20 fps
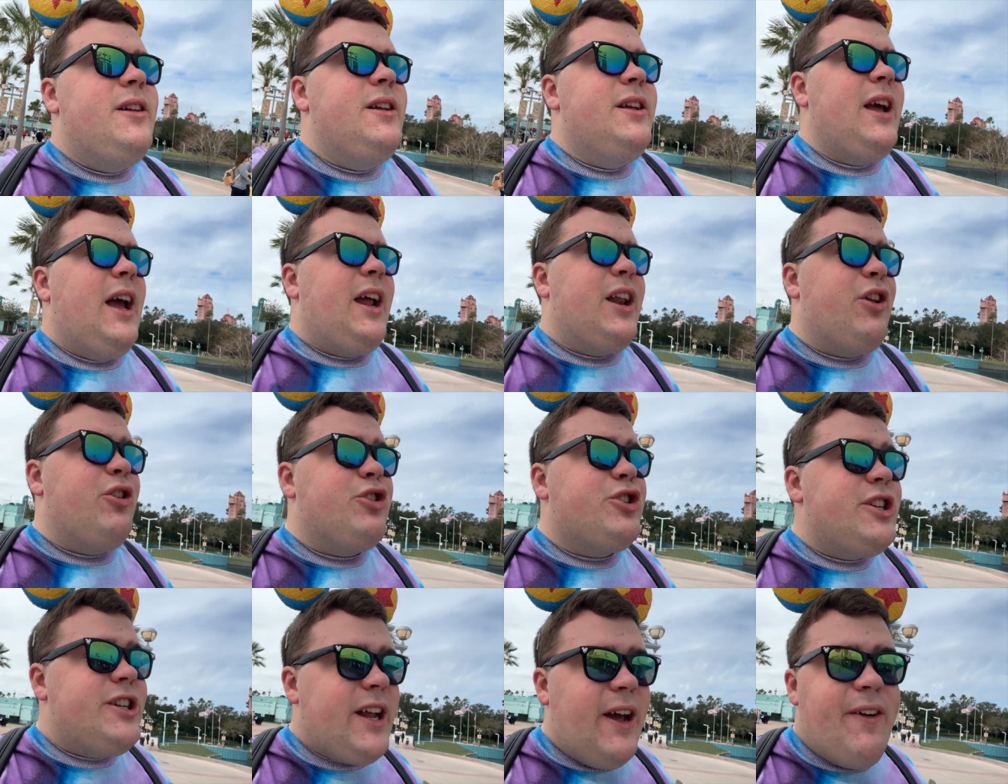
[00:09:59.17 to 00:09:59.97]
And you
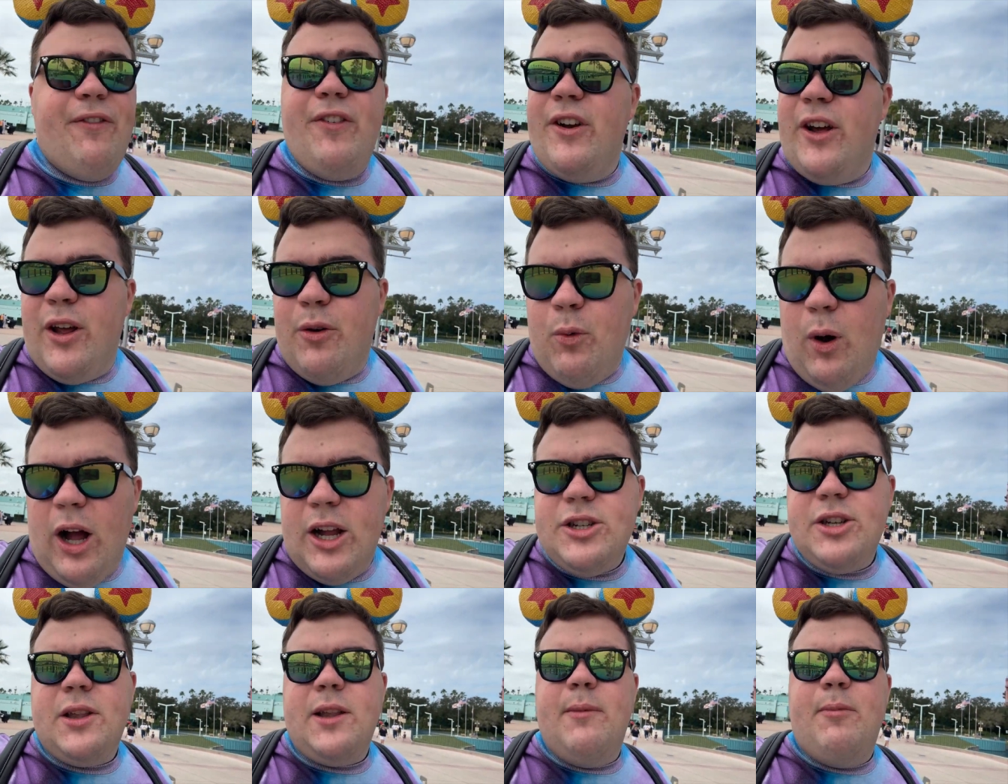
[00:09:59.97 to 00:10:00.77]
should definitely watch
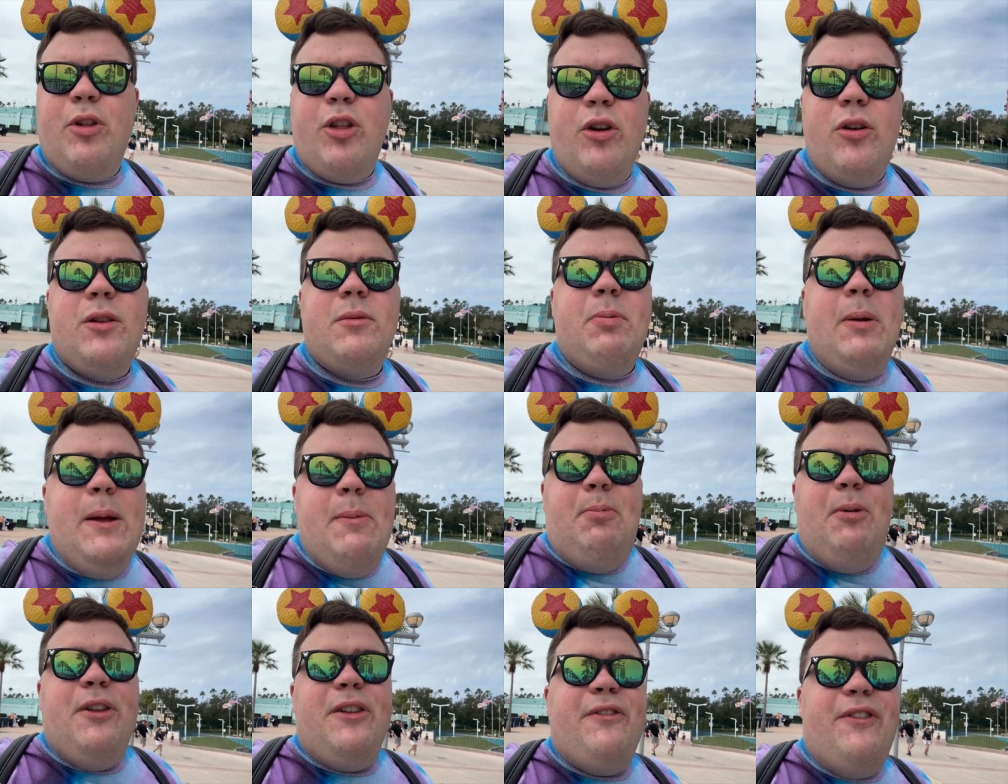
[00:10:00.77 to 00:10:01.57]
some of those
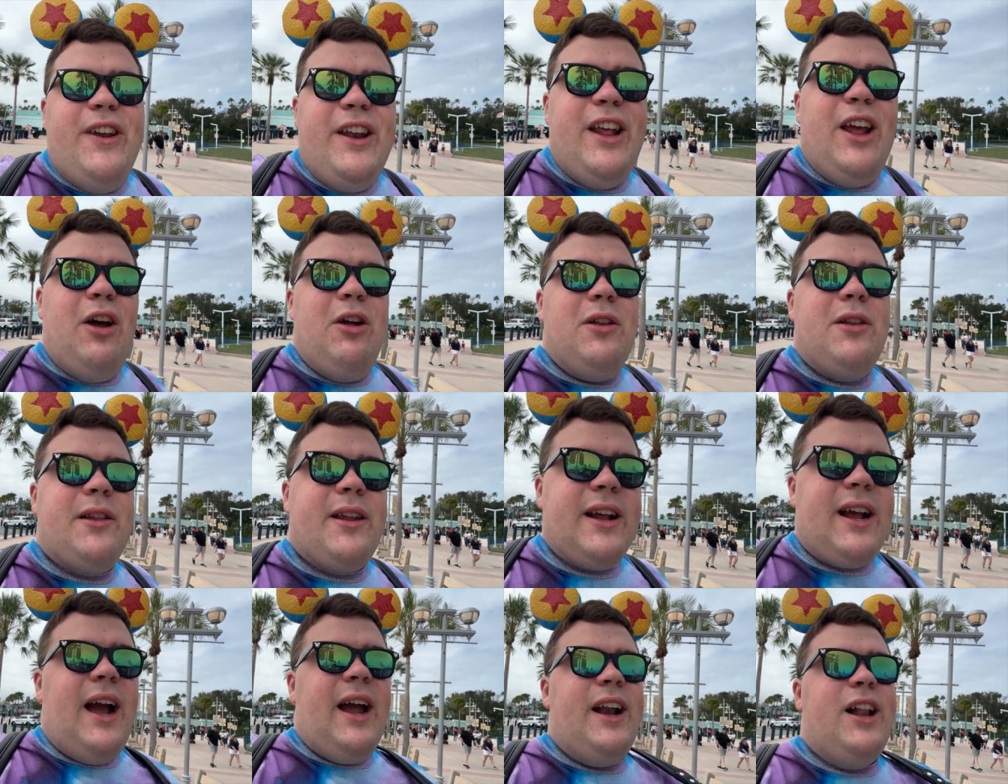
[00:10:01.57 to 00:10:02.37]
people's videos to
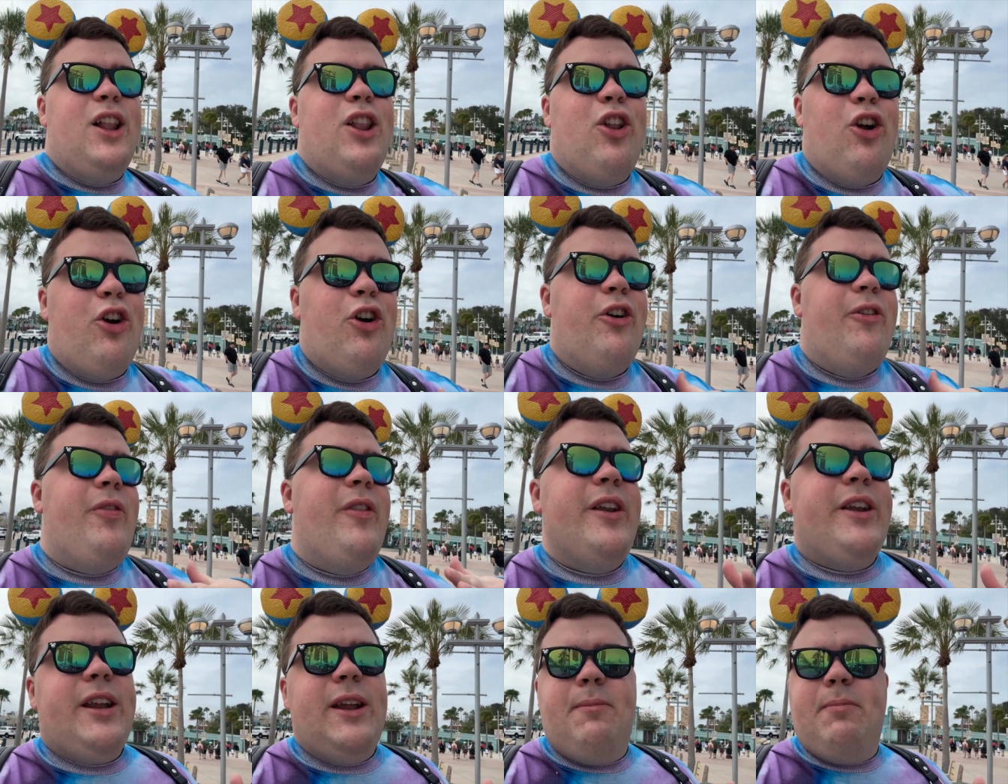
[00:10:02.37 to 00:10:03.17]
kind of learn the
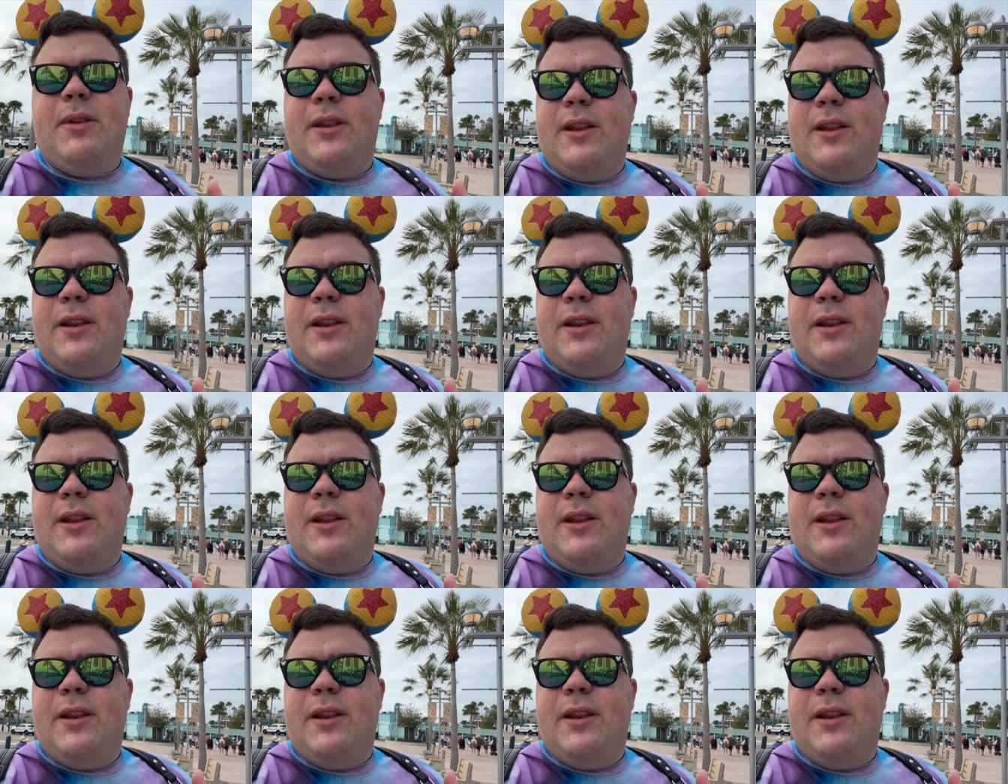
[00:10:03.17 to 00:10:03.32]
tips